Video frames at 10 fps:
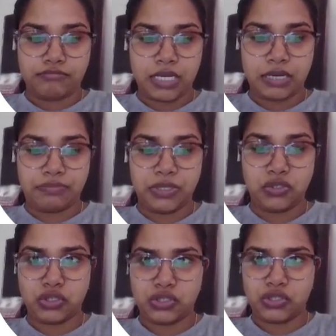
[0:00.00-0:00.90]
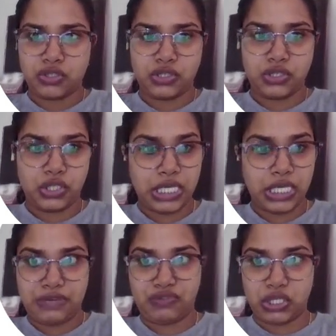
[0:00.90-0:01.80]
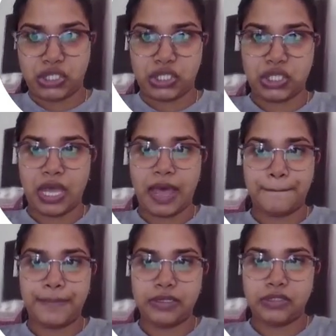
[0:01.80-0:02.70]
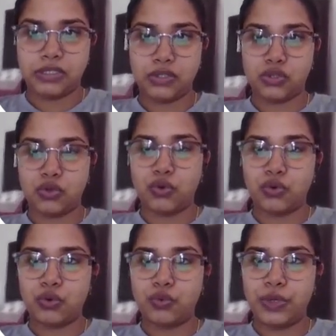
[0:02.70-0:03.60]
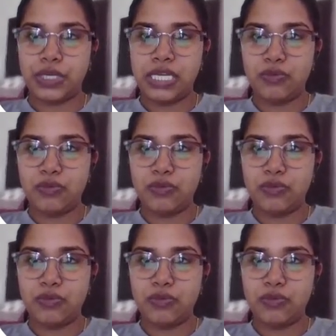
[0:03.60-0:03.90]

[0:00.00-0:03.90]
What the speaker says: Let me just see if this happens. So we